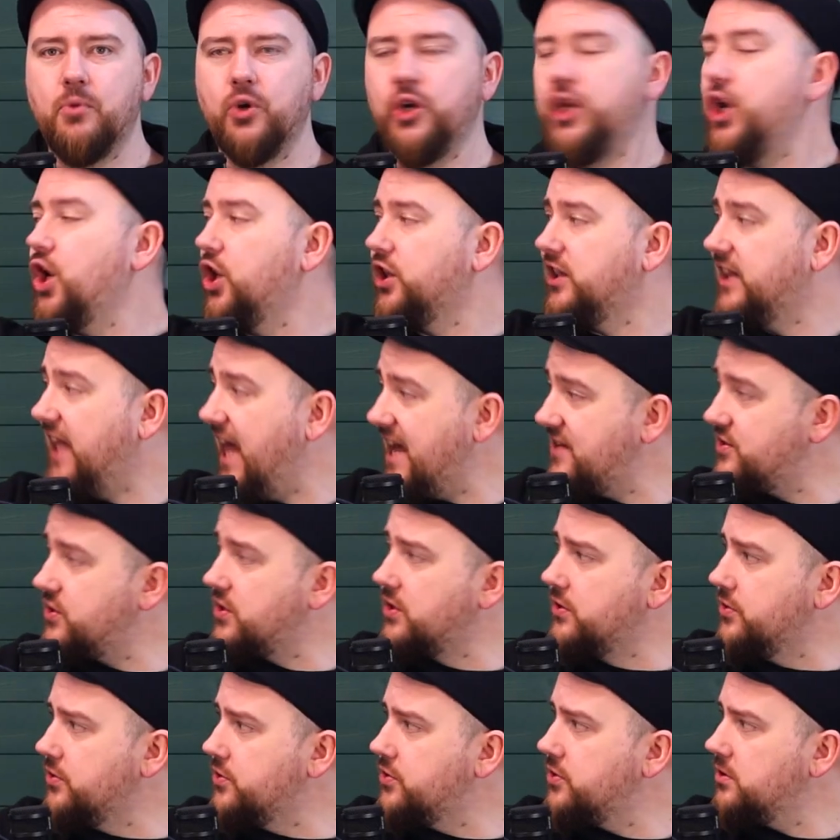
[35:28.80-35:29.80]
money on
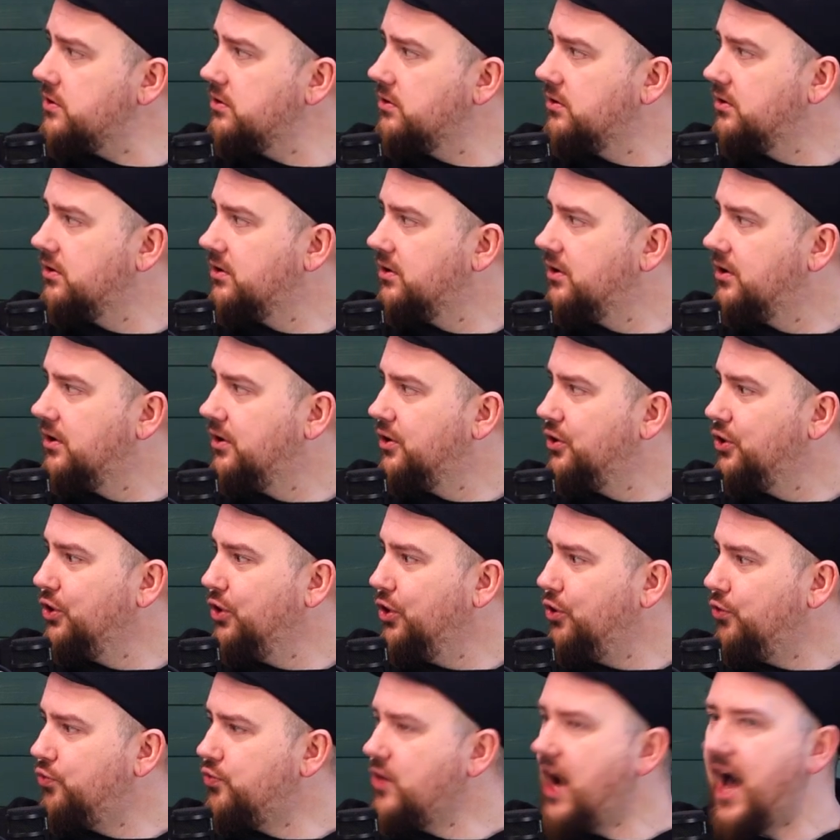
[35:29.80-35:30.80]
lessons
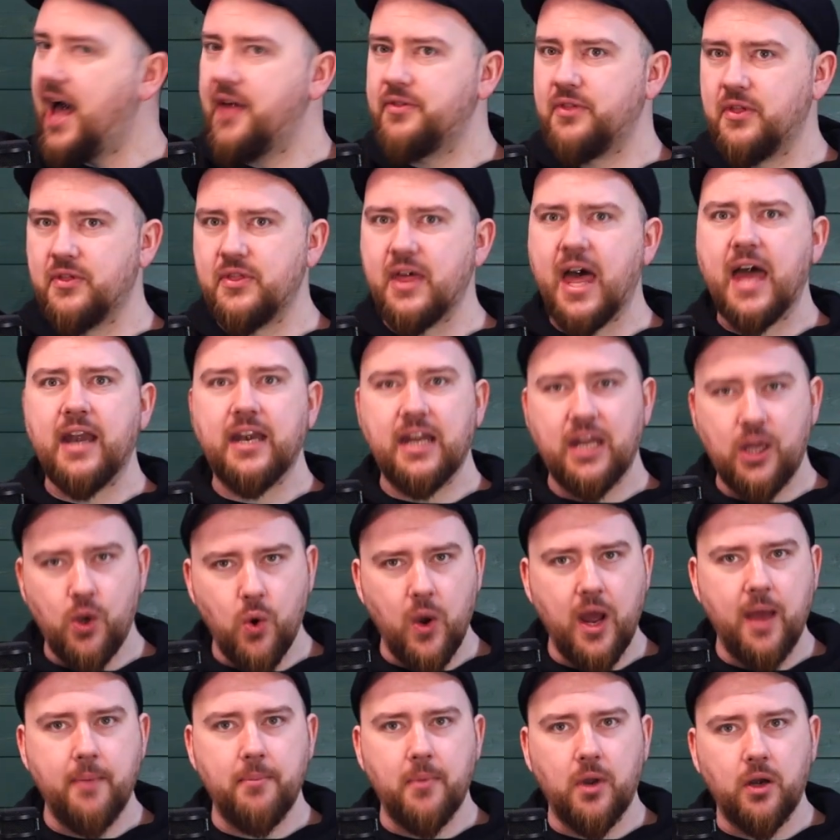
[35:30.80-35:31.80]
rather than
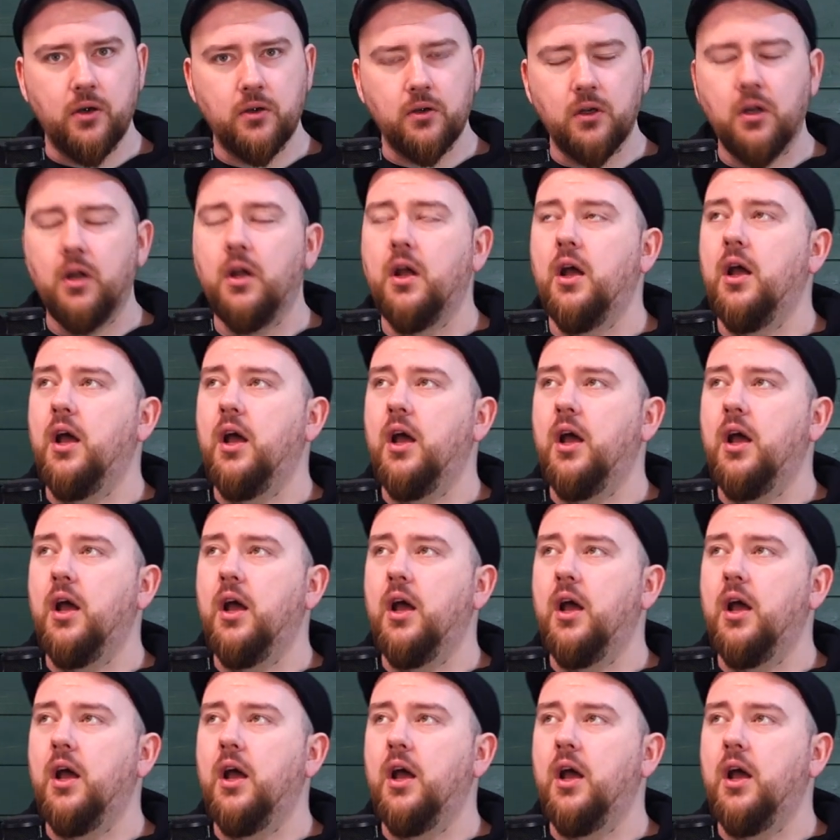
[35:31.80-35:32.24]
equipment.